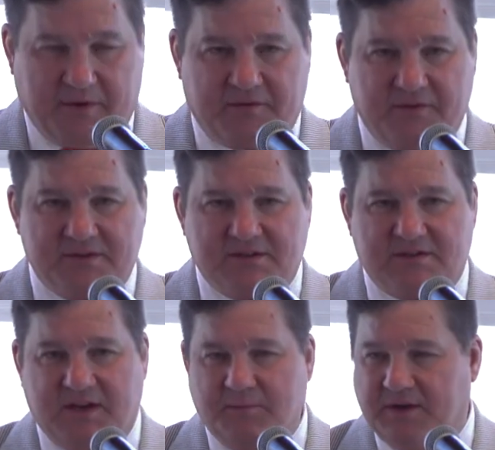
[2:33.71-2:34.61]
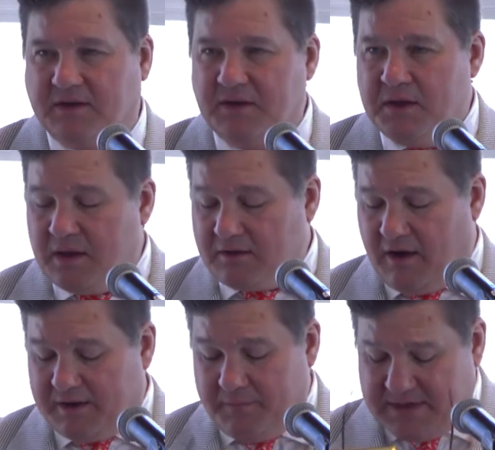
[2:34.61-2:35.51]
And if you've seen me
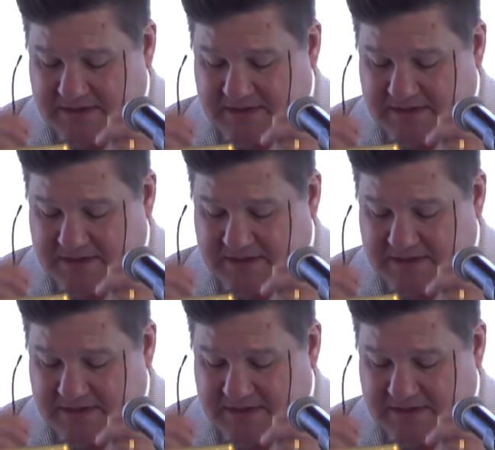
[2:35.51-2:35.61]
talk, it may